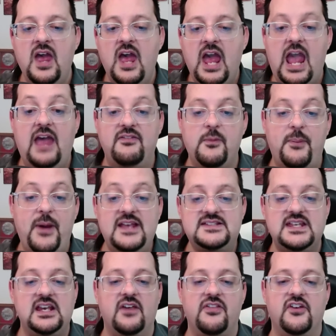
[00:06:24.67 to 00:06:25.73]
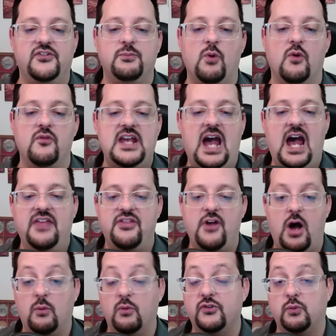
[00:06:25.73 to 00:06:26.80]
And the pacing of this movie, I
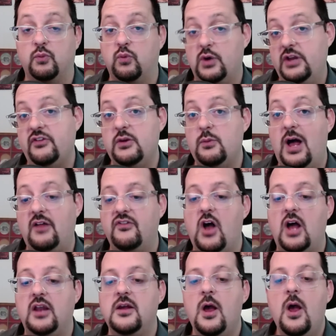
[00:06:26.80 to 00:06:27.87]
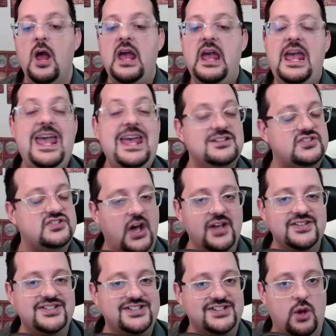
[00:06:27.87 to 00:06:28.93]
thought, was really well done. It
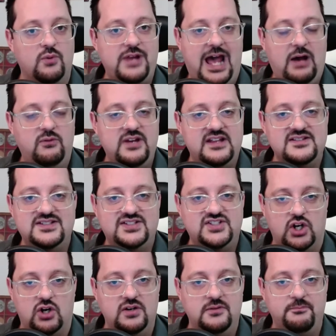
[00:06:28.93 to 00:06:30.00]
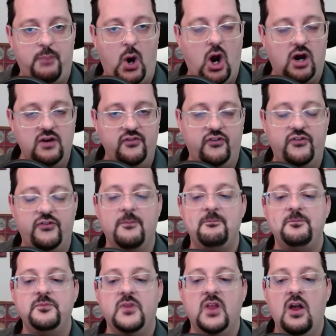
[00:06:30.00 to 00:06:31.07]
does slow down in certain parts,
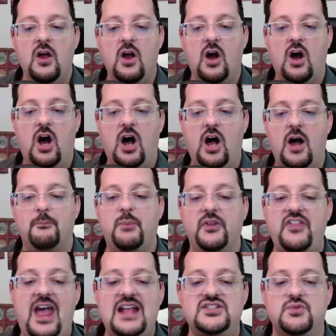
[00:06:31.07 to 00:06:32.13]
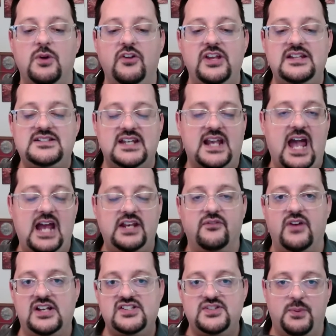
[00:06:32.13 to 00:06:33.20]
but that's really to kind of
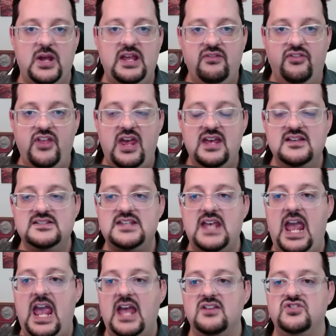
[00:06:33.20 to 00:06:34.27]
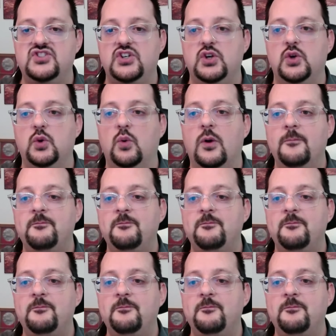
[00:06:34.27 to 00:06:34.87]
explain things and to,